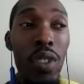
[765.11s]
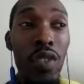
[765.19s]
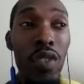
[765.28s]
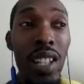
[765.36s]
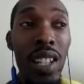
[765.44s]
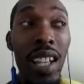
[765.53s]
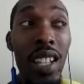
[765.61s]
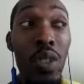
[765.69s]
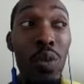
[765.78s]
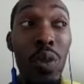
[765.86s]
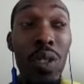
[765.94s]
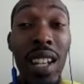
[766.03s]
clients will
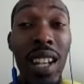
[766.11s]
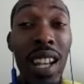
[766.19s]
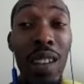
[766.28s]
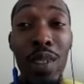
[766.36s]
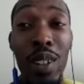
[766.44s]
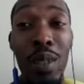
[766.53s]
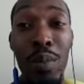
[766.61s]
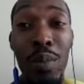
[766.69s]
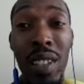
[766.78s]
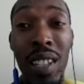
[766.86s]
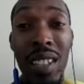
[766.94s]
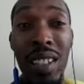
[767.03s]
never complain,